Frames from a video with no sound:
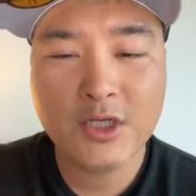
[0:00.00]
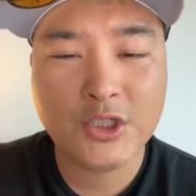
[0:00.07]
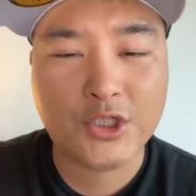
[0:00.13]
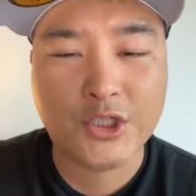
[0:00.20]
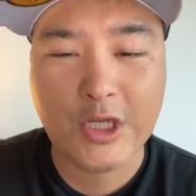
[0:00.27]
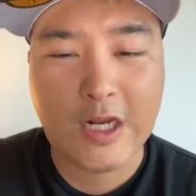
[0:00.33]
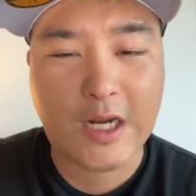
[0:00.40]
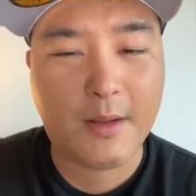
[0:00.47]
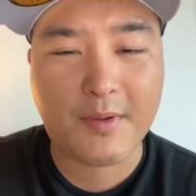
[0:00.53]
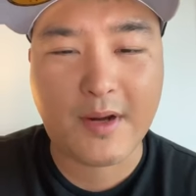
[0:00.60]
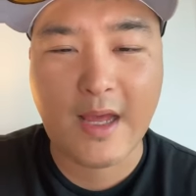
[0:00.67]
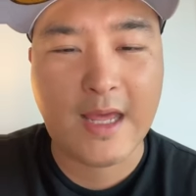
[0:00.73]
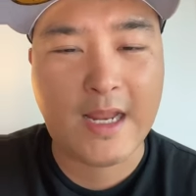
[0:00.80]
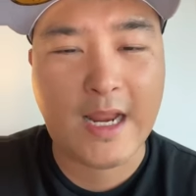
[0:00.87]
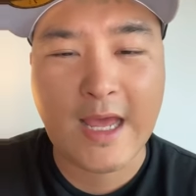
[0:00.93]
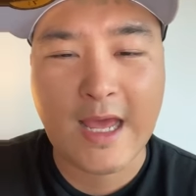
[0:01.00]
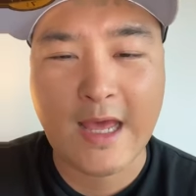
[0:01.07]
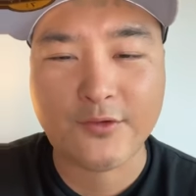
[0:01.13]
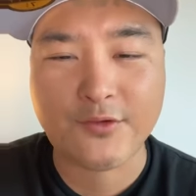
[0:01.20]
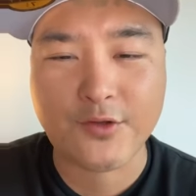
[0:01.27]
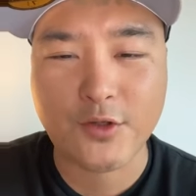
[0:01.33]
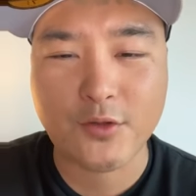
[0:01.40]
Sharabra, and I
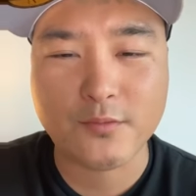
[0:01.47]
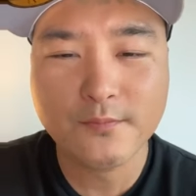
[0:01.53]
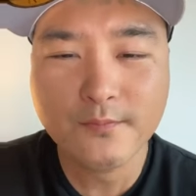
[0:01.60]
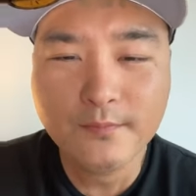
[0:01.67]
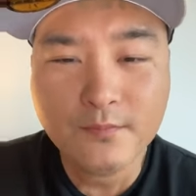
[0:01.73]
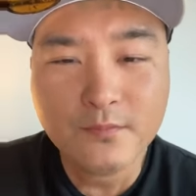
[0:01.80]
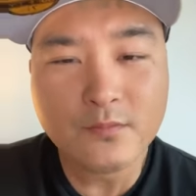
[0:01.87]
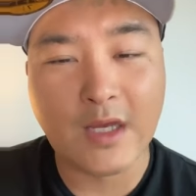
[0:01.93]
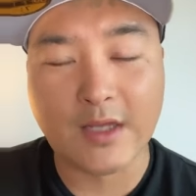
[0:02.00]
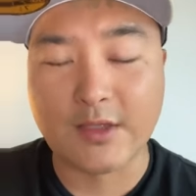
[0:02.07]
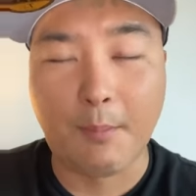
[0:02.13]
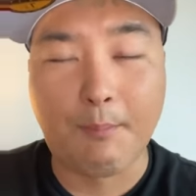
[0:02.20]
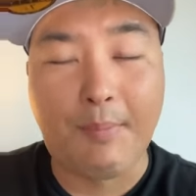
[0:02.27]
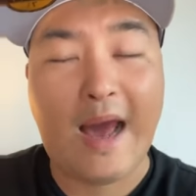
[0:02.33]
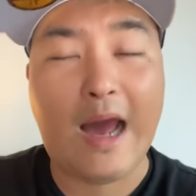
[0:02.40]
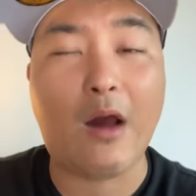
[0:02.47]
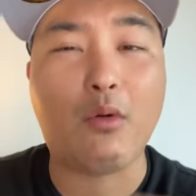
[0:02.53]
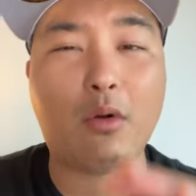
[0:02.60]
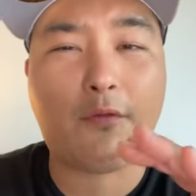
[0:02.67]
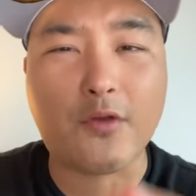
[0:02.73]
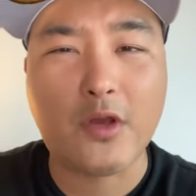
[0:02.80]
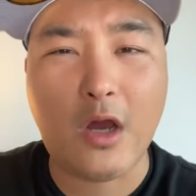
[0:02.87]
ask you that the
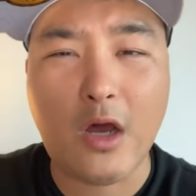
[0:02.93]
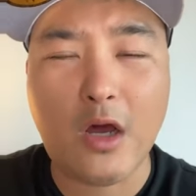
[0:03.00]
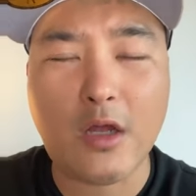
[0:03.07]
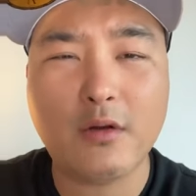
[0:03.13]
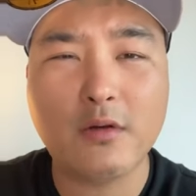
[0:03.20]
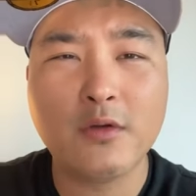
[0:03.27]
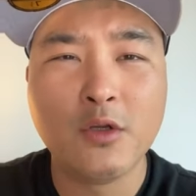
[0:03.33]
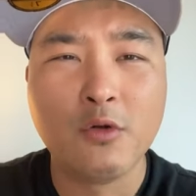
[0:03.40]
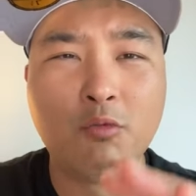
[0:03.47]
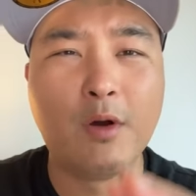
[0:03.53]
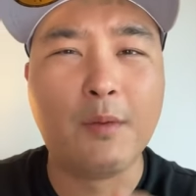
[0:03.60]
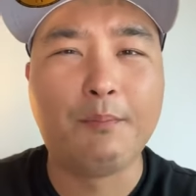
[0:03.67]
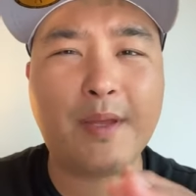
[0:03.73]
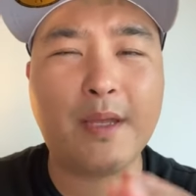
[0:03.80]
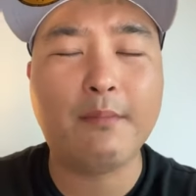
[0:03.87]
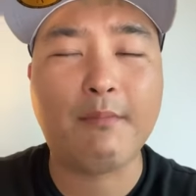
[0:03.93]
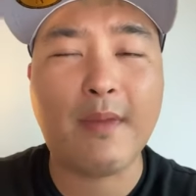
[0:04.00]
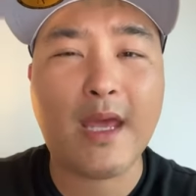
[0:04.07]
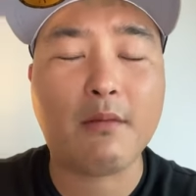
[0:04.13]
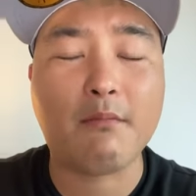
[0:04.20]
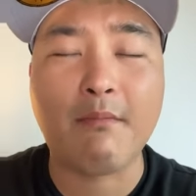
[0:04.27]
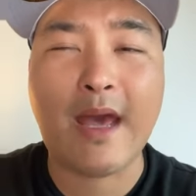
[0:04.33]
power of God would be
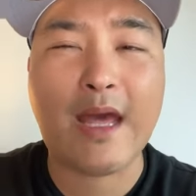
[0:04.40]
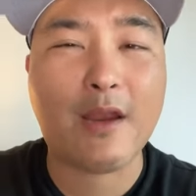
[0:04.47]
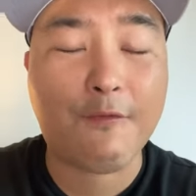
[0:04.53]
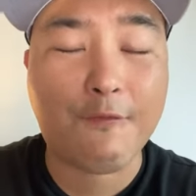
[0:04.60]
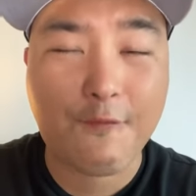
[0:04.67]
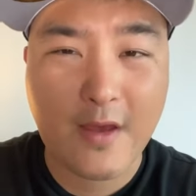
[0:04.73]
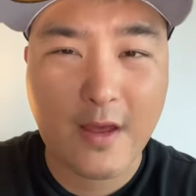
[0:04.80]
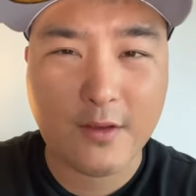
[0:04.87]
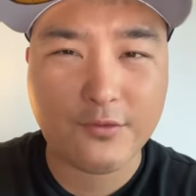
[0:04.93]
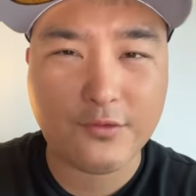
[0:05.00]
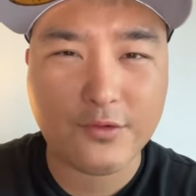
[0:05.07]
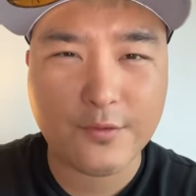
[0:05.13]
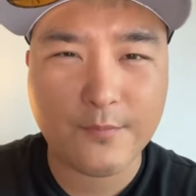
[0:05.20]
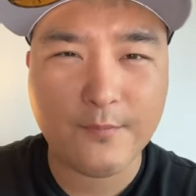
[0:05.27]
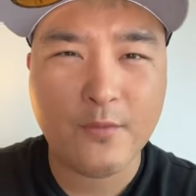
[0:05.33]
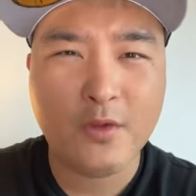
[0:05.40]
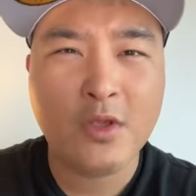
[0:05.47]
made manifest